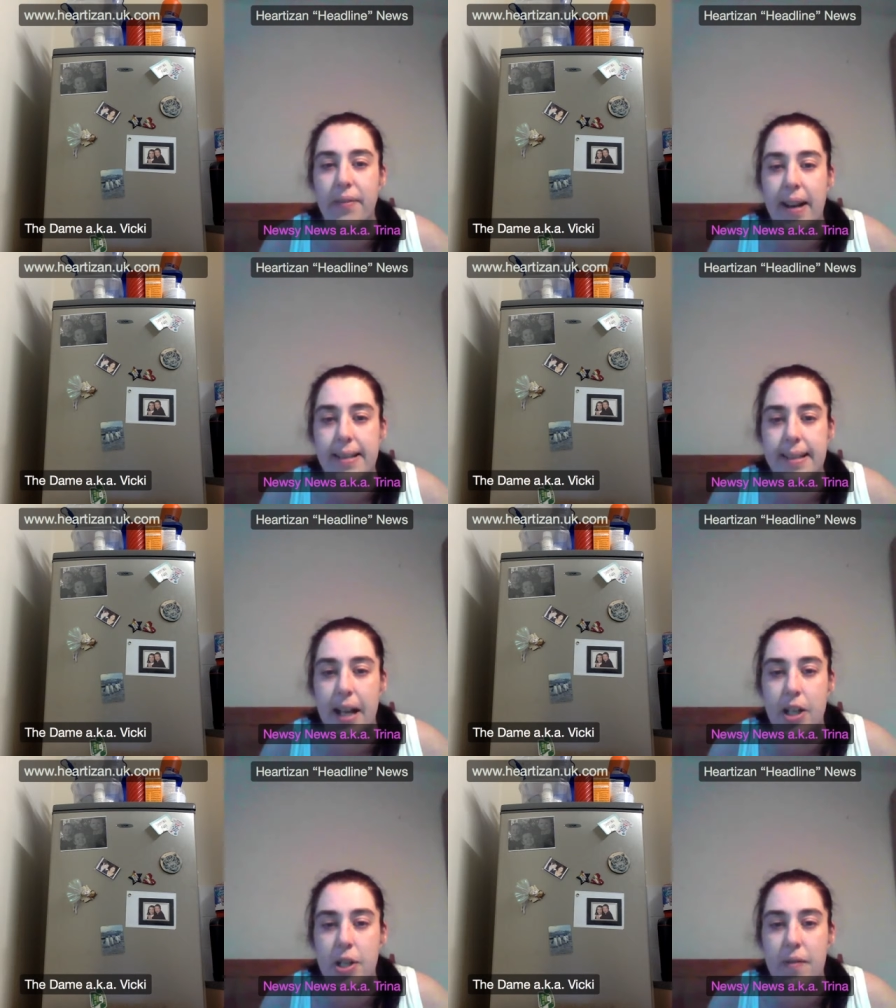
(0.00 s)

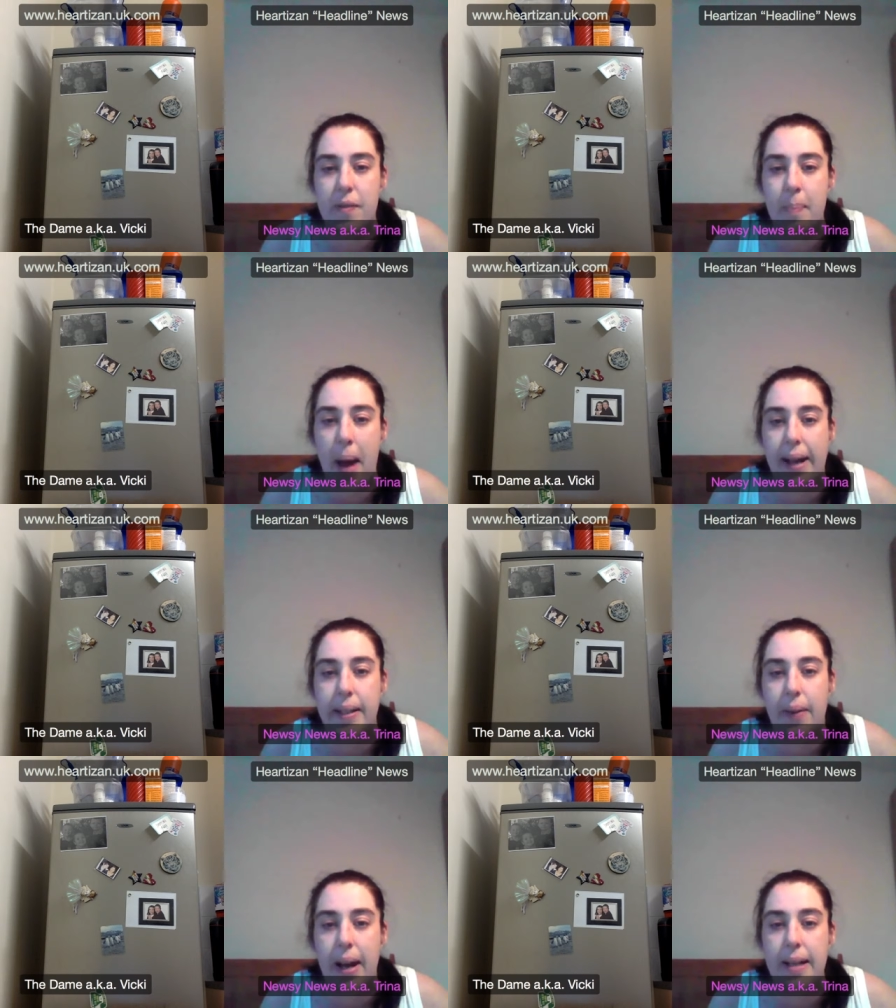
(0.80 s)
fascination for
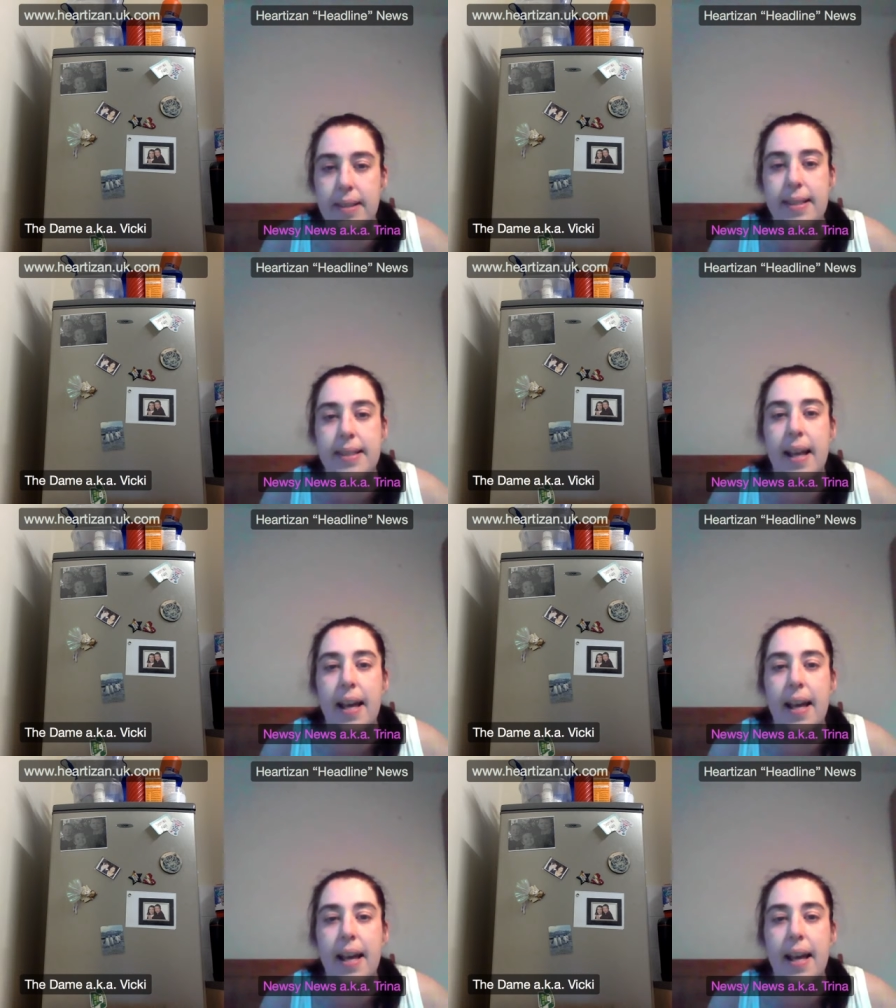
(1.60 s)
penguins.